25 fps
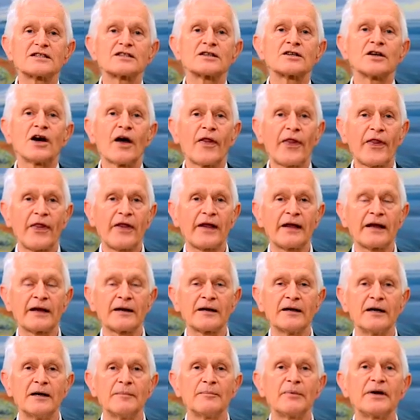nothing,
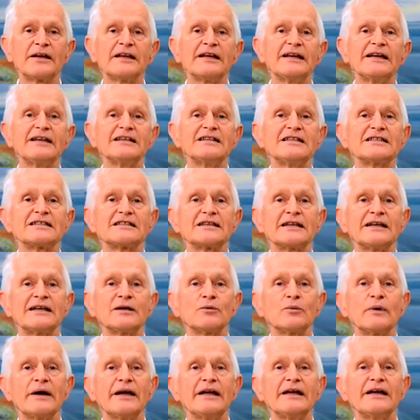but it is in a
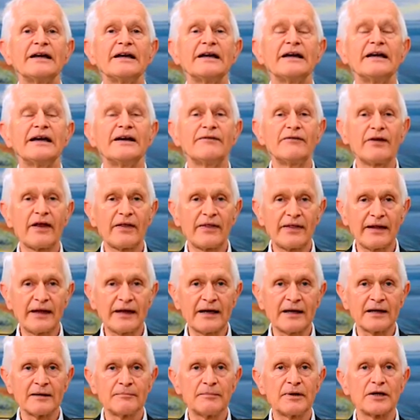way
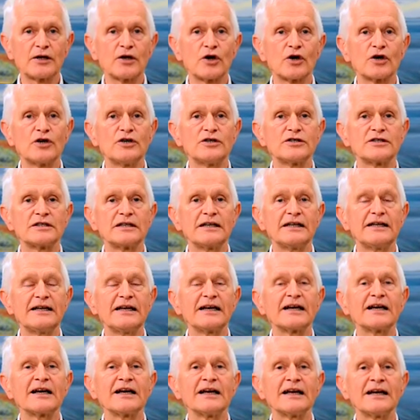everything, because
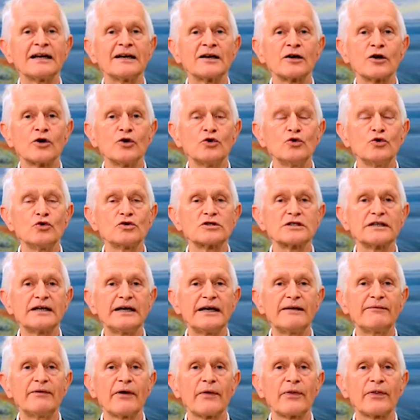it includes
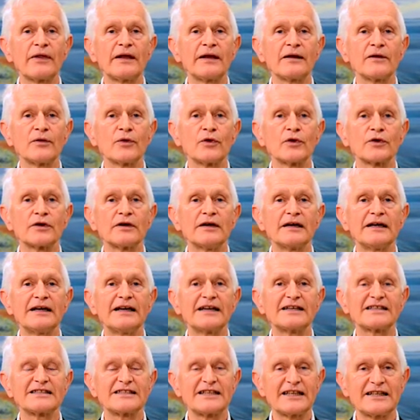everything that
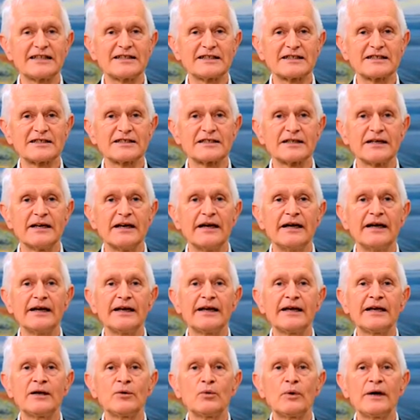exists.
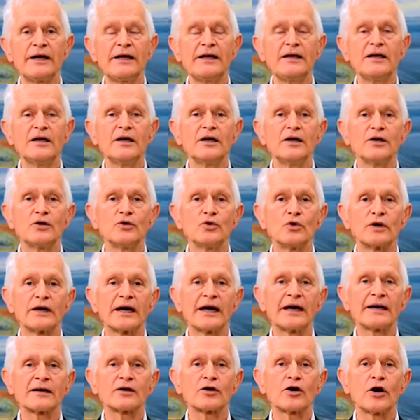In a way, you
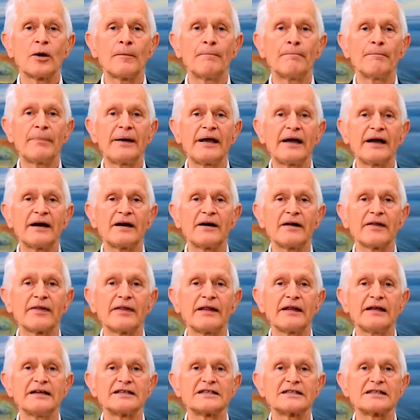can compare
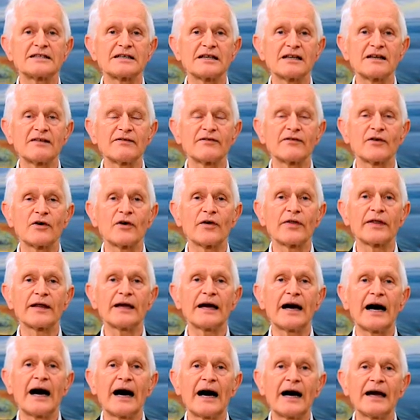the self or the
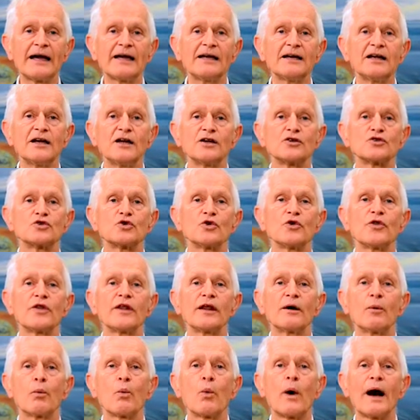I to
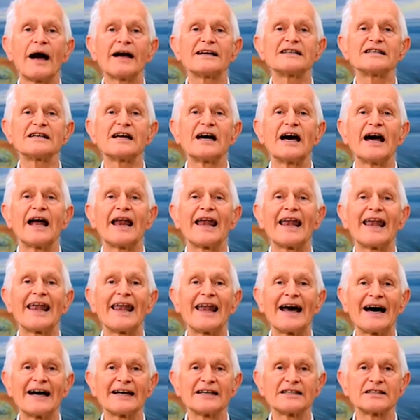the white
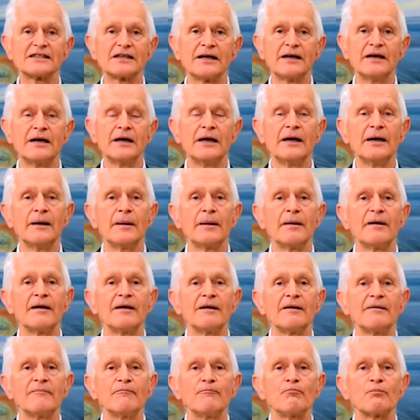light.
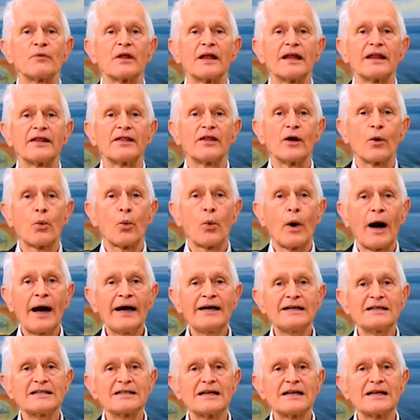The white